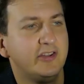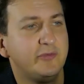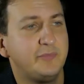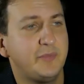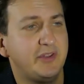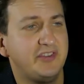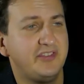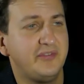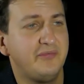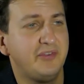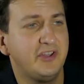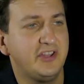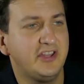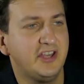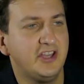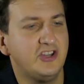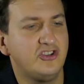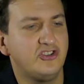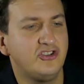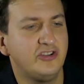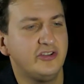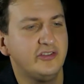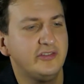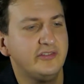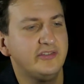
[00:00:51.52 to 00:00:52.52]

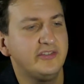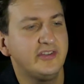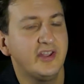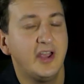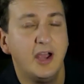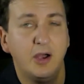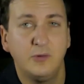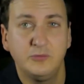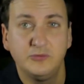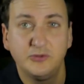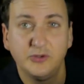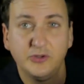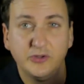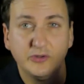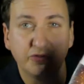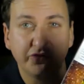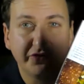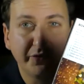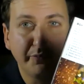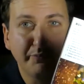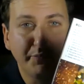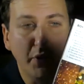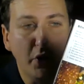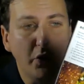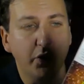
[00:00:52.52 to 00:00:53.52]
Specifications, how to use
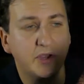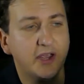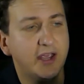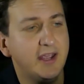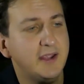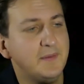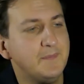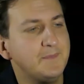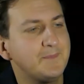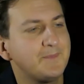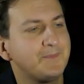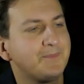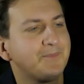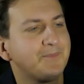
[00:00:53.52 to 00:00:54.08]
the bokeh.